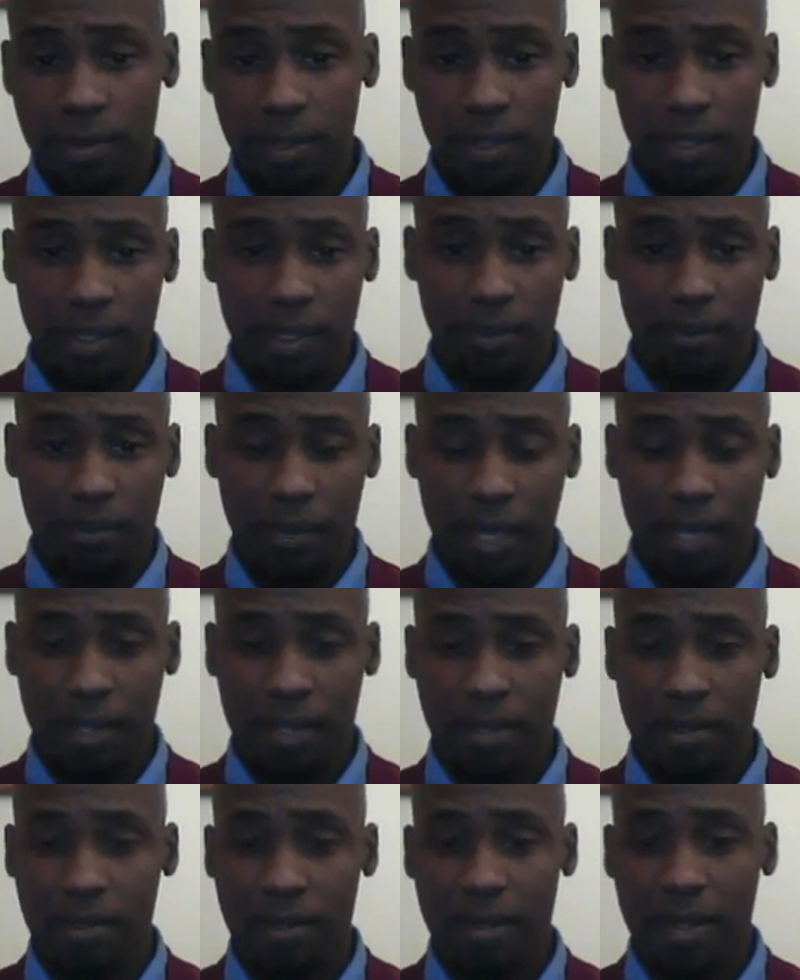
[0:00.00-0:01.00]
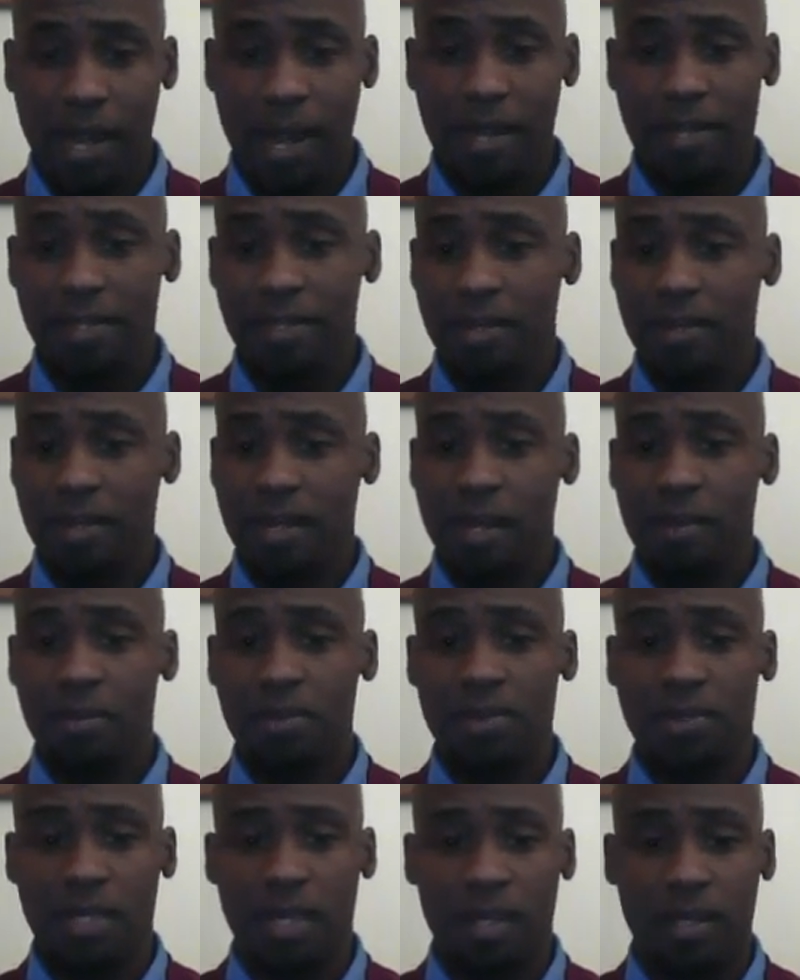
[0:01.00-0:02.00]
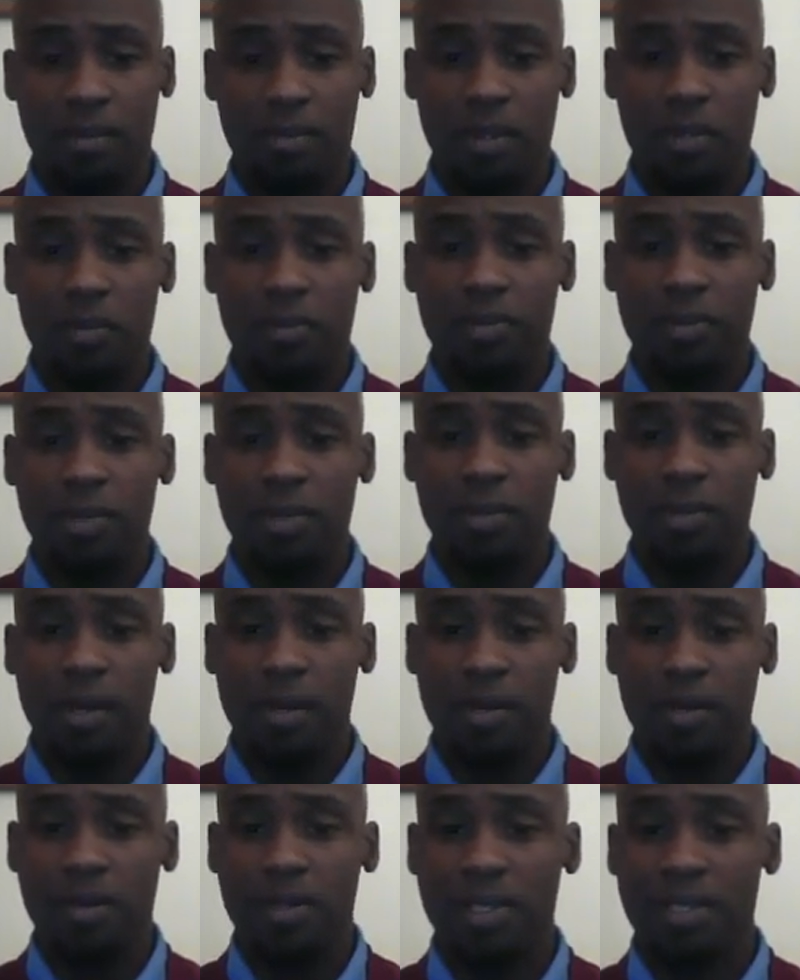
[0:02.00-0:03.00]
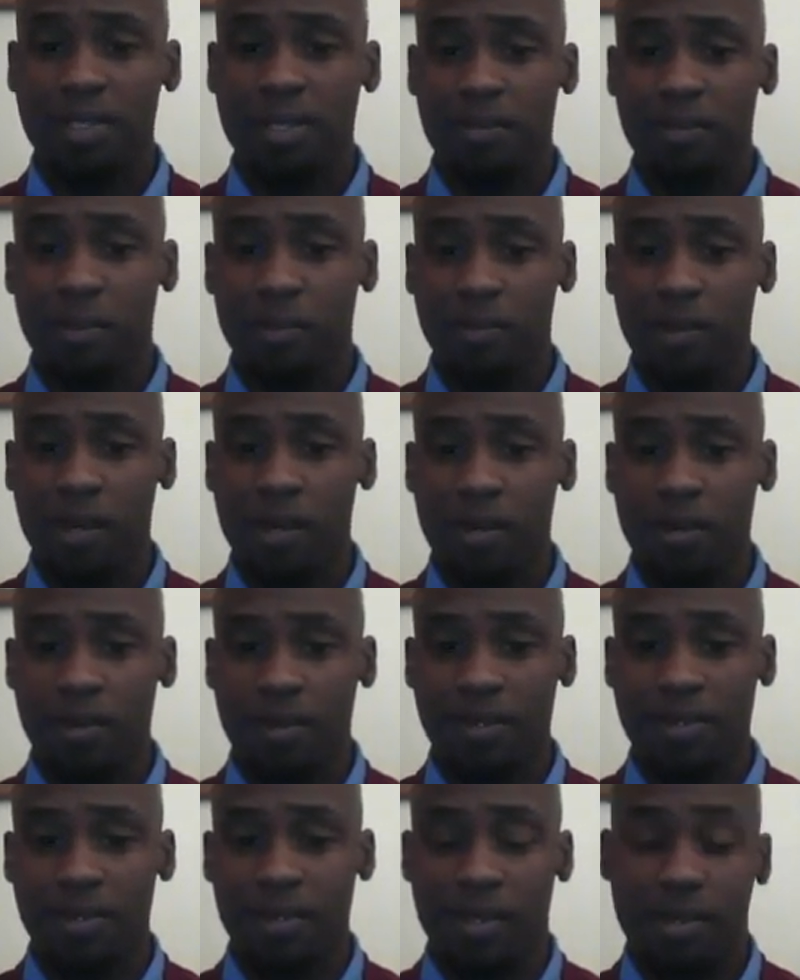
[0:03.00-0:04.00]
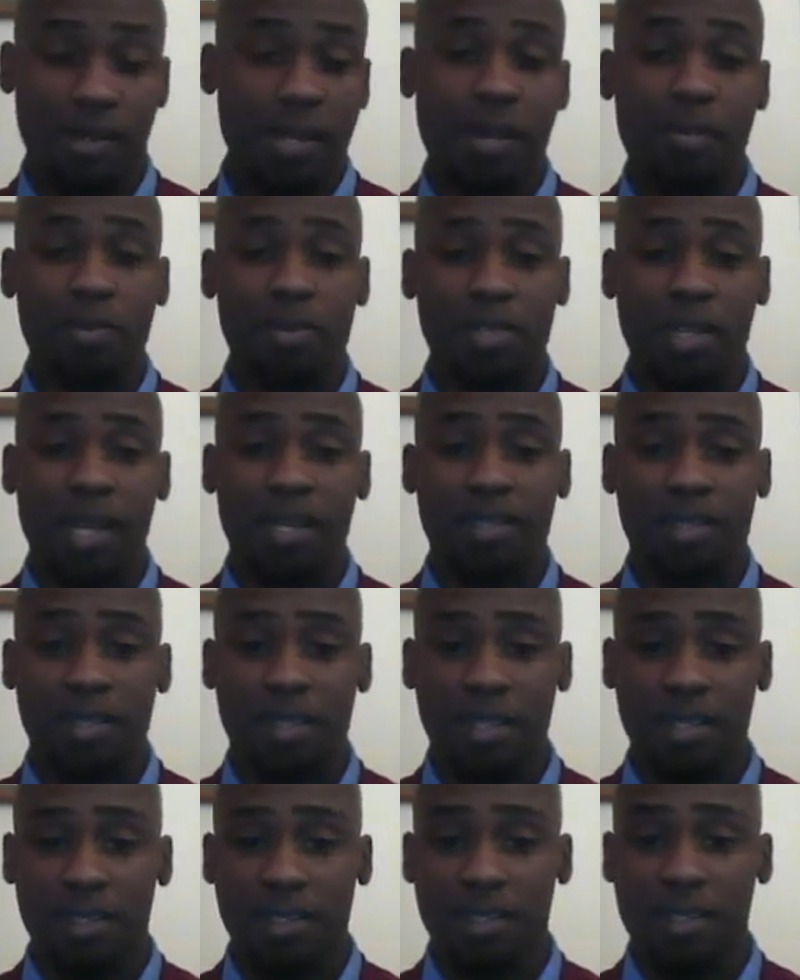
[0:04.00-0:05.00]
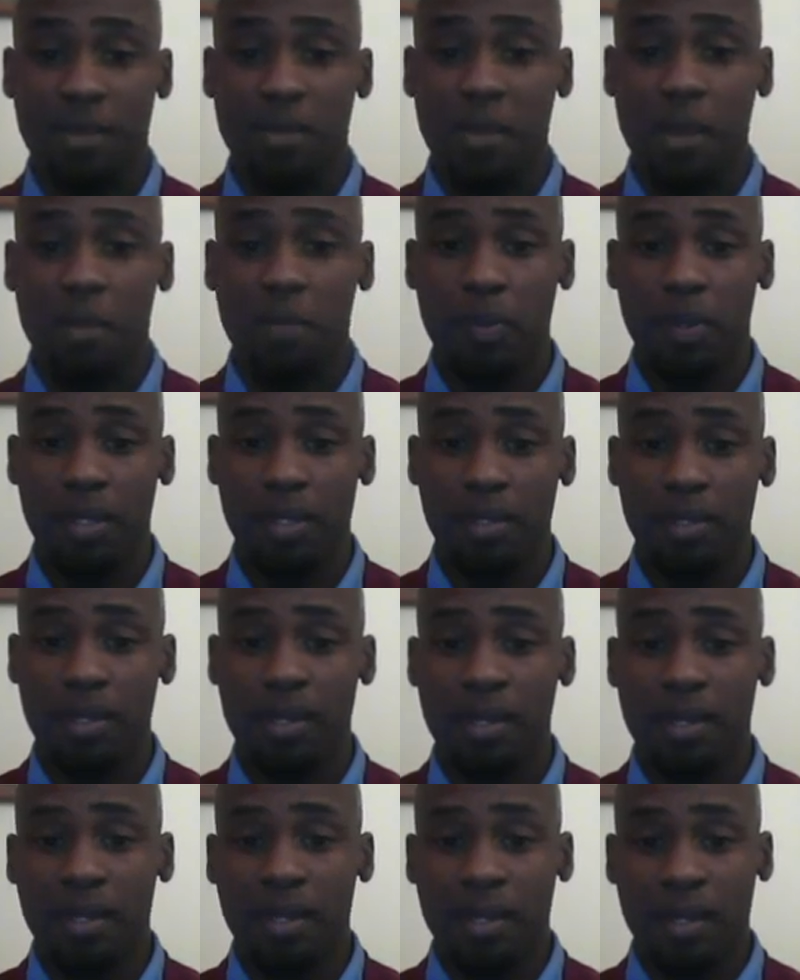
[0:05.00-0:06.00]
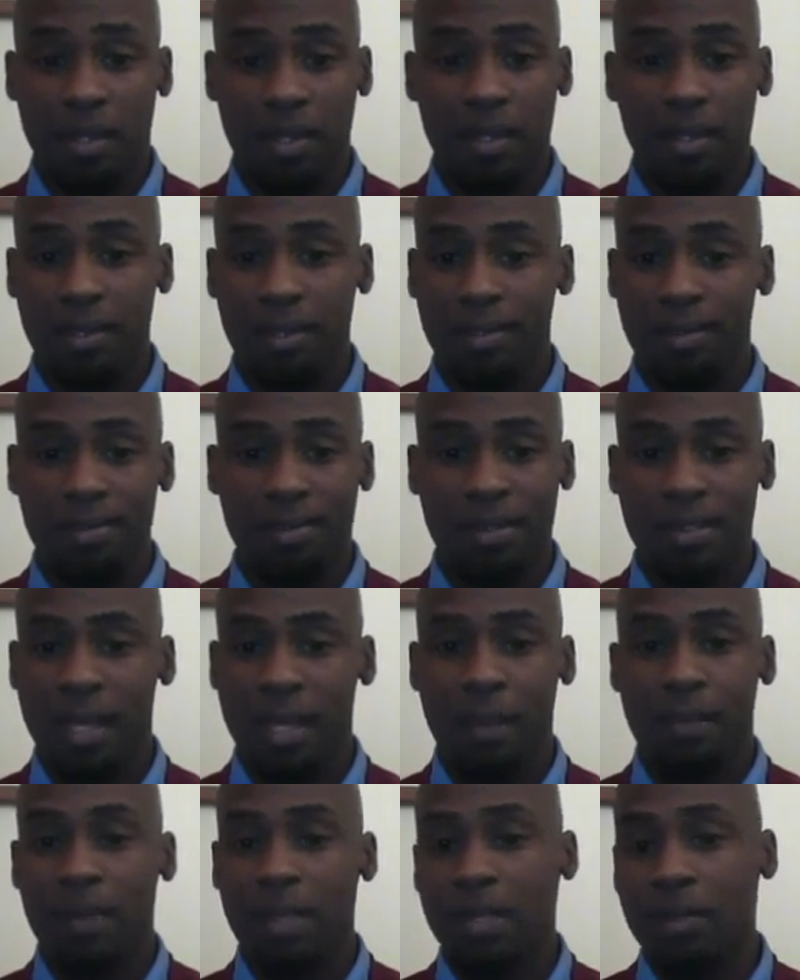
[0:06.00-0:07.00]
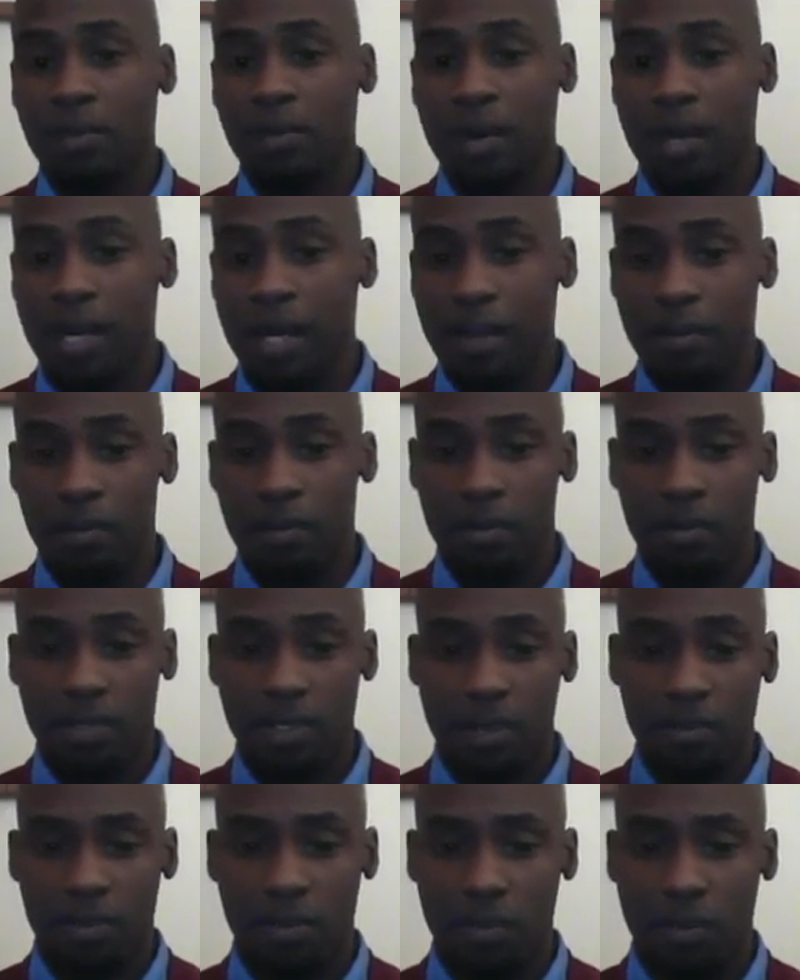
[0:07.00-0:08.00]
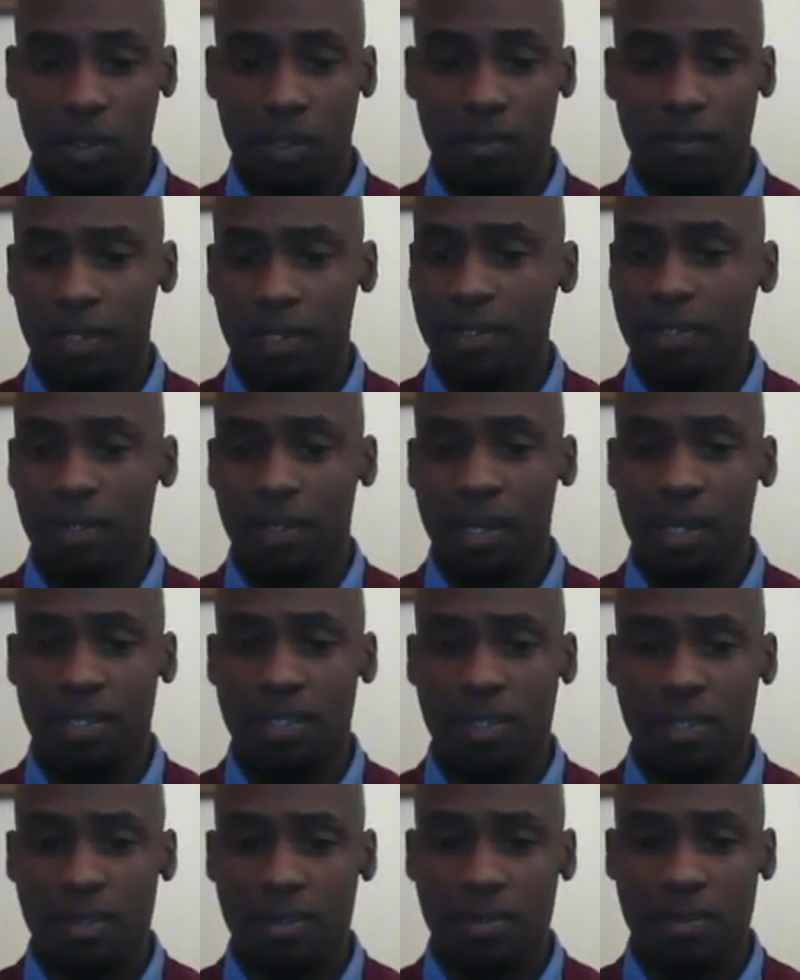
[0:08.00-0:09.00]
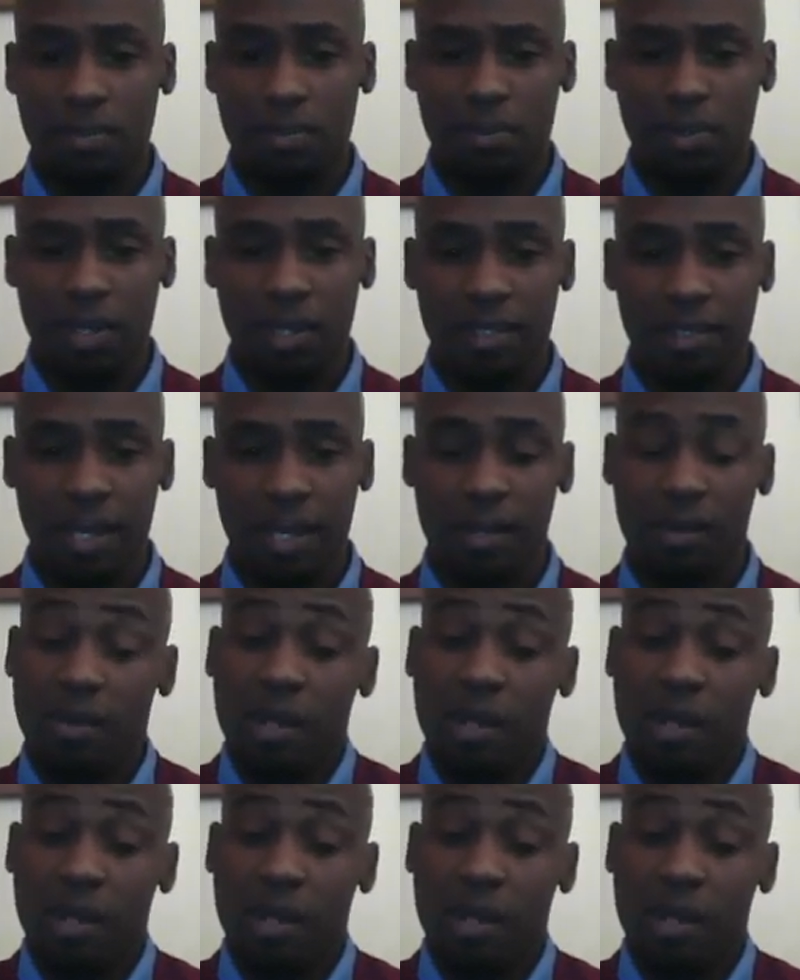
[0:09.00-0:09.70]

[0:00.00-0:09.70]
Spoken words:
making it lie to your neighbors, telling them you did something wrong, and so their neighbors actually think that they're helping and stopping a crime or some sort of investigation or something like that.